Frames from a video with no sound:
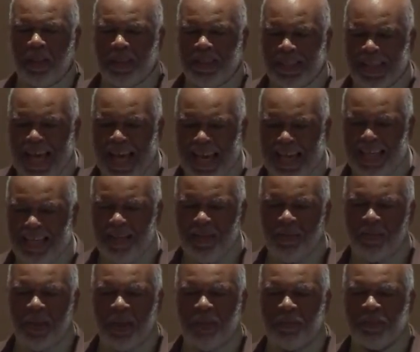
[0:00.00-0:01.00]

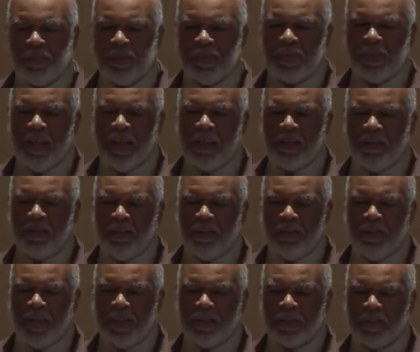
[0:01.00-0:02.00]
91% of the
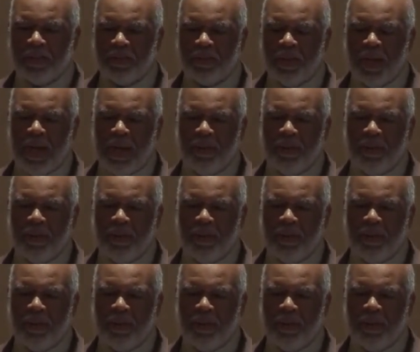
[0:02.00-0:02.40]
arrests were